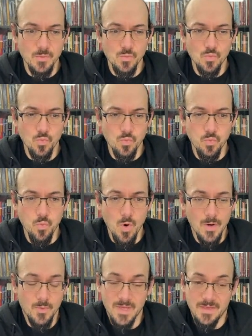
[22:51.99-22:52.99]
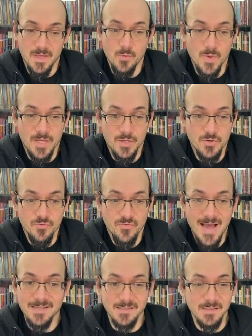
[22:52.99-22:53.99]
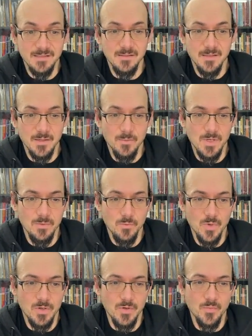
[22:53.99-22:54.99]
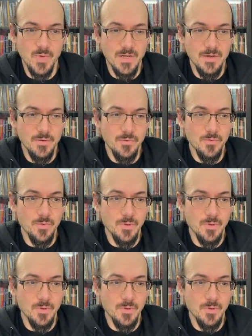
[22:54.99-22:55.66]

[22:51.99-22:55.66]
what do we think we could do fastest? Like, what could we do?